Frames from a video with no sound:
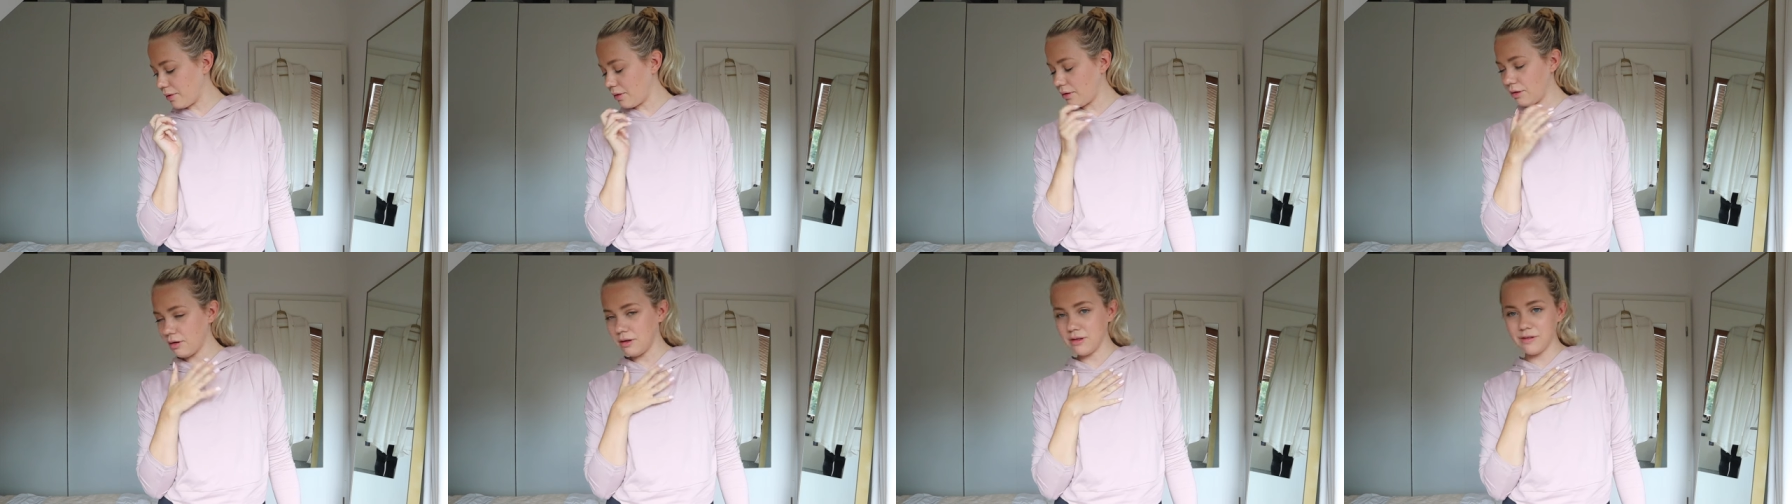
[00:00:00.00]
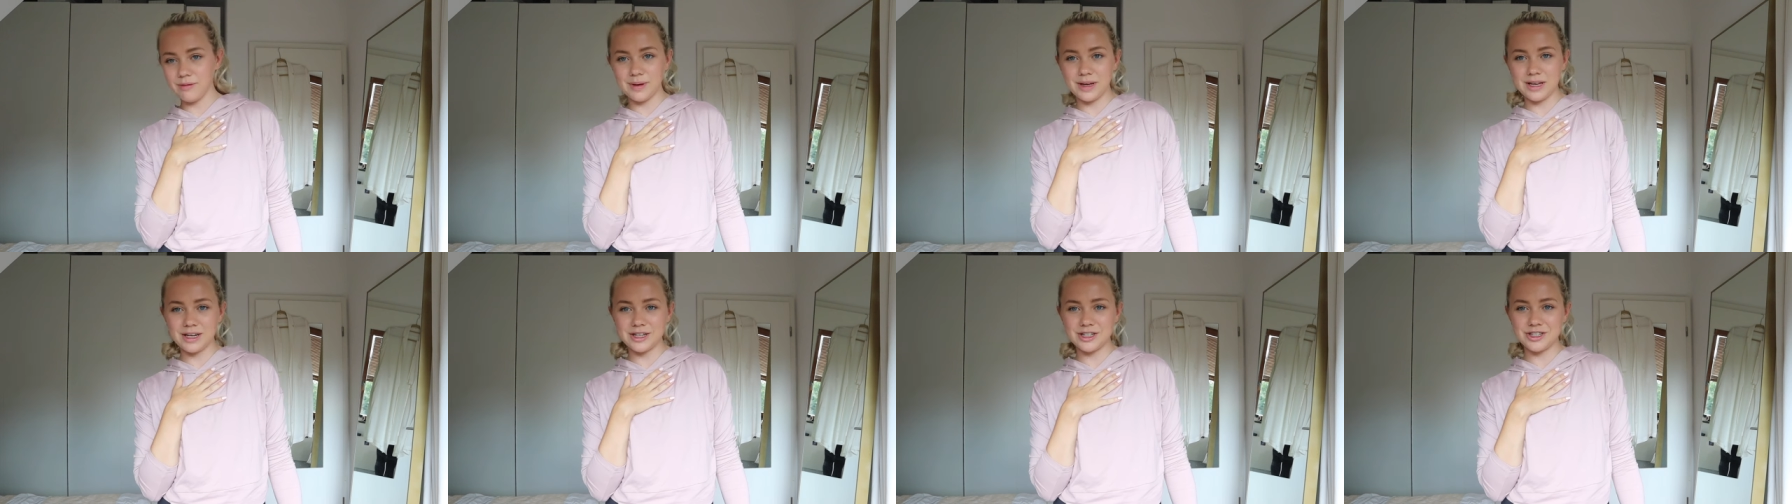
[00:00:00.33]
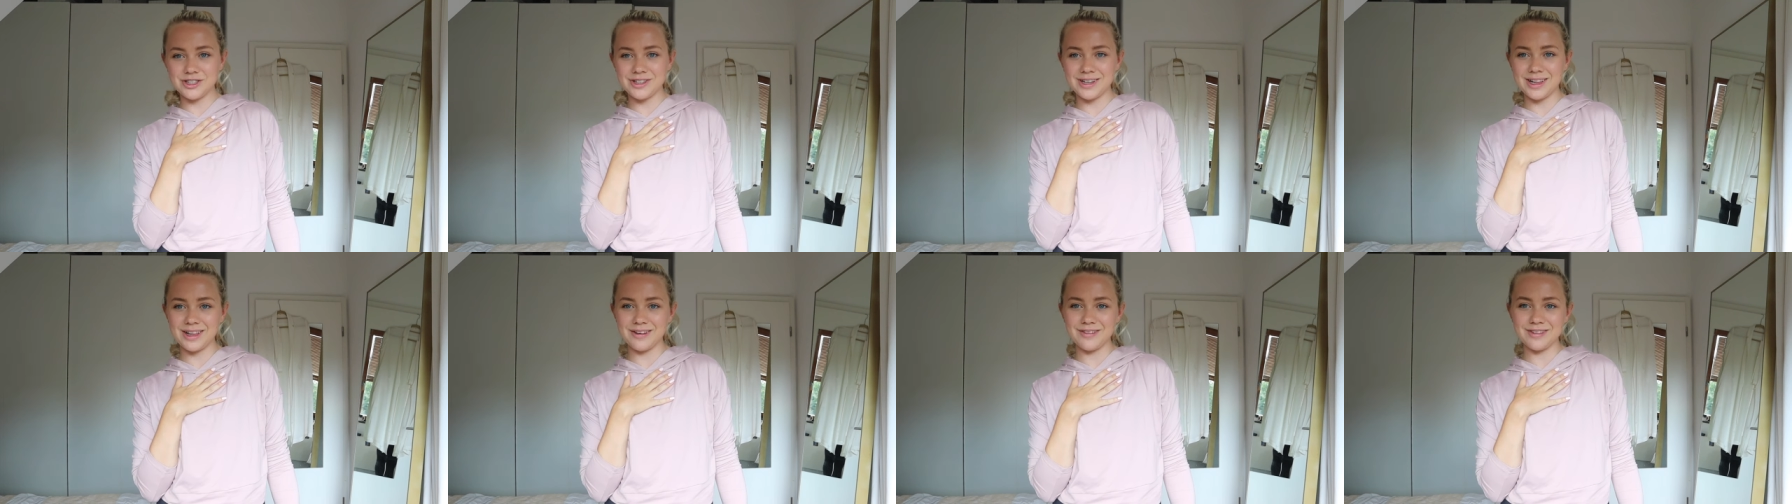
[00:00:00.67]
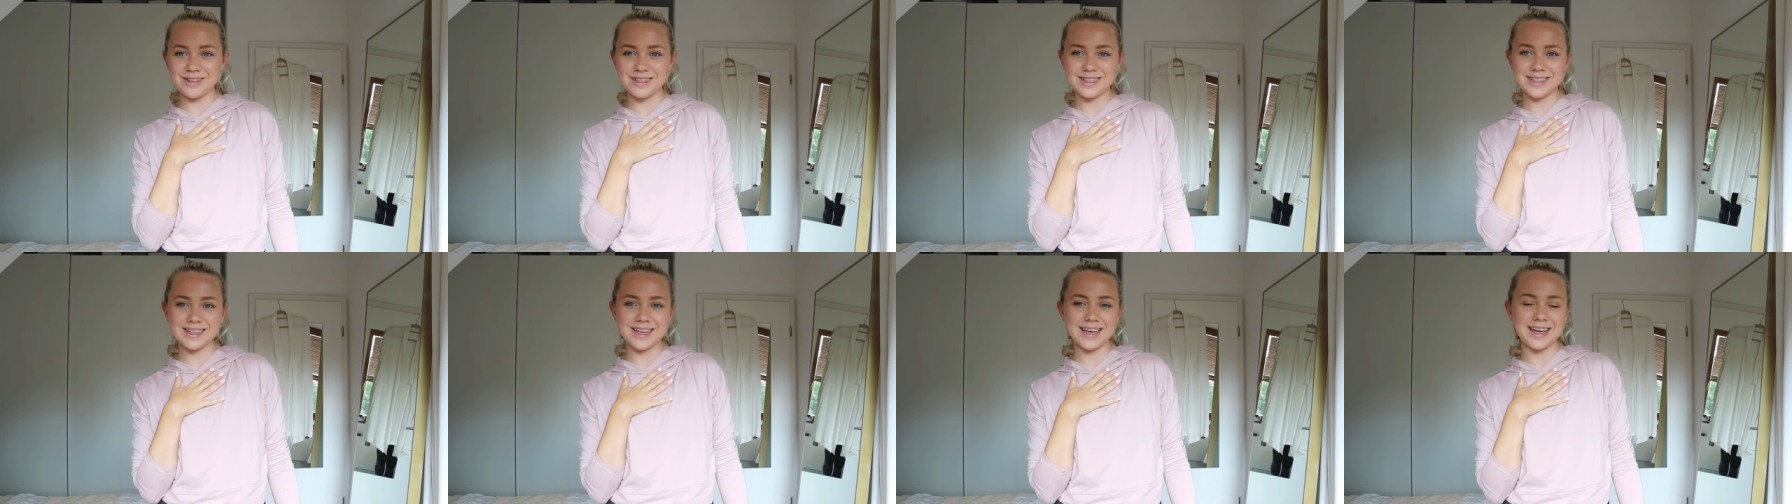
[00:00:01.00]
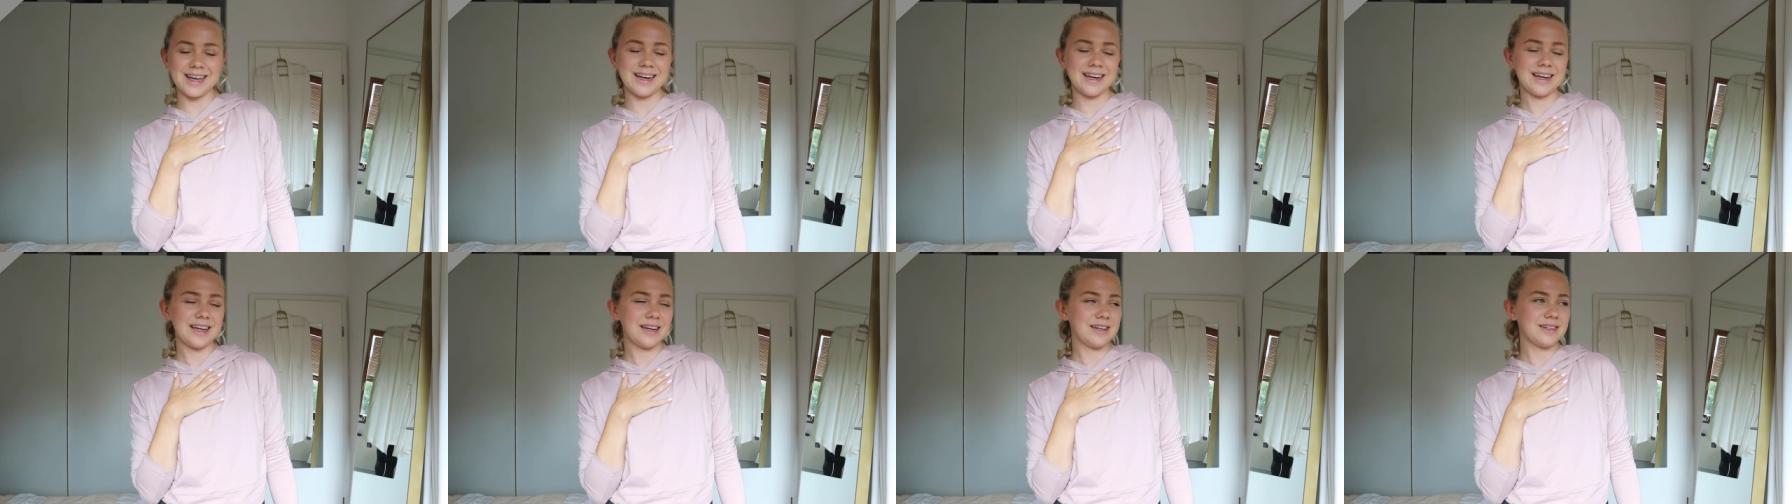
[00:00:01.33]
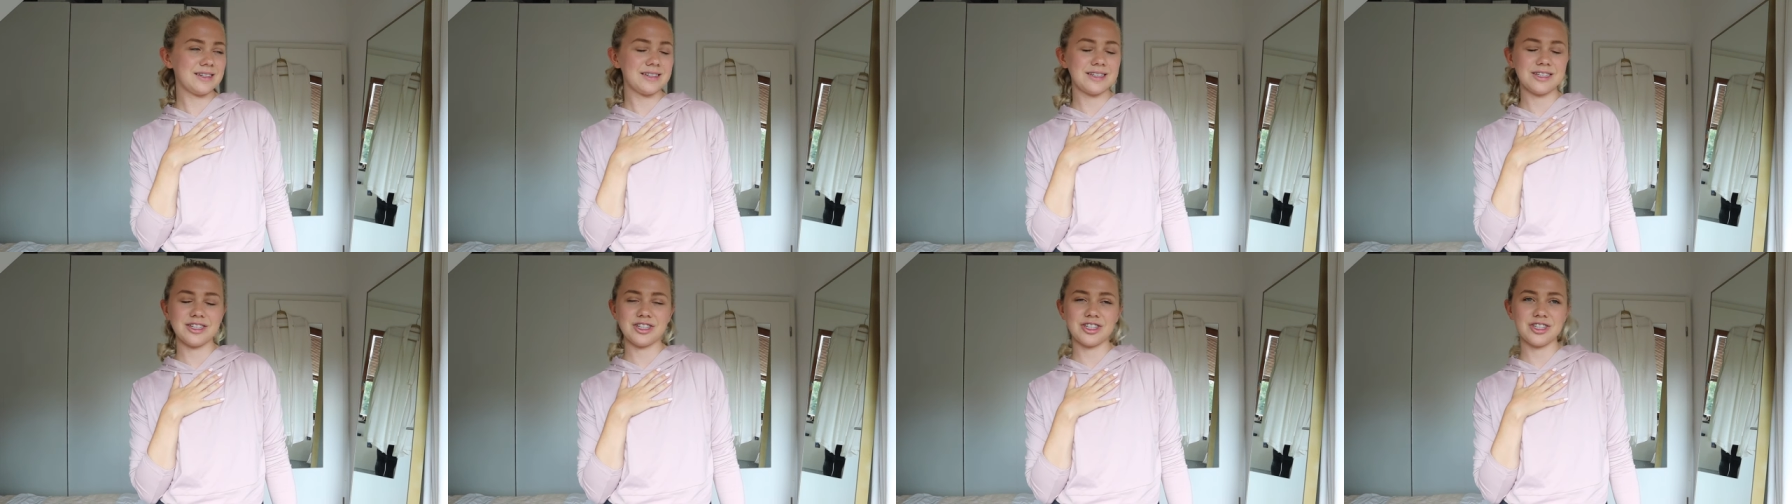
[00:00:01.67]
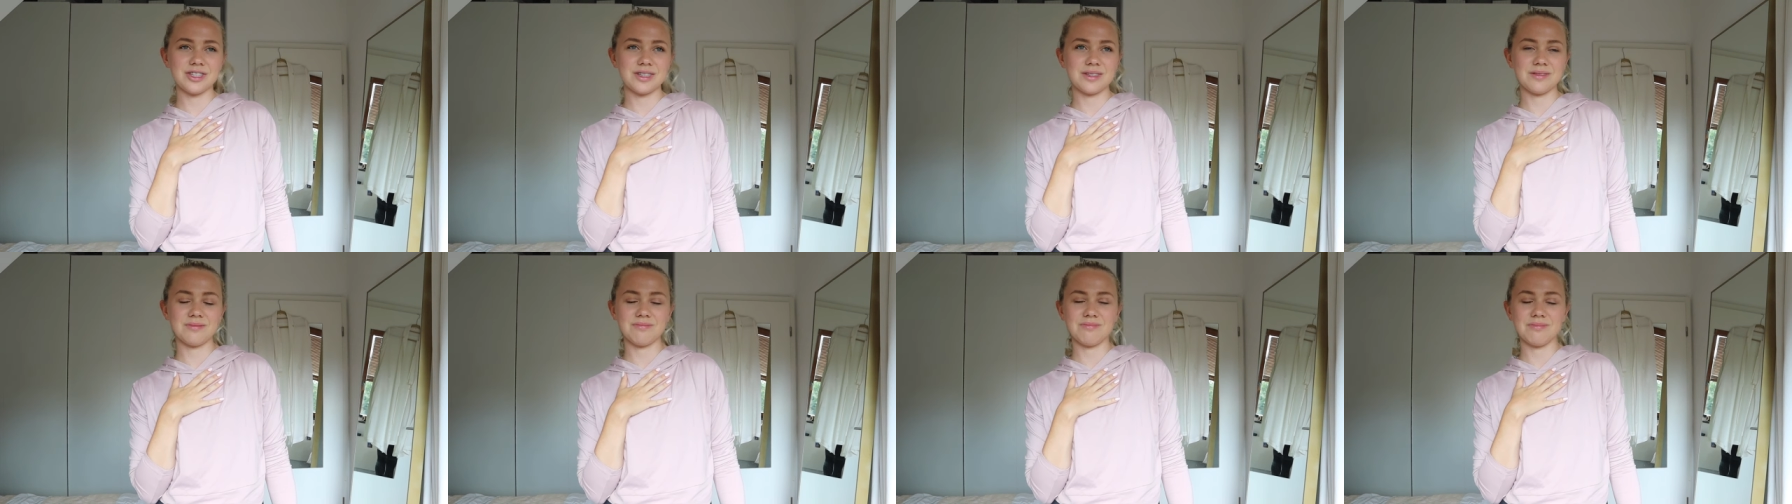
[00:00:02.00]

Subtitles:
all of my energy levels again and just,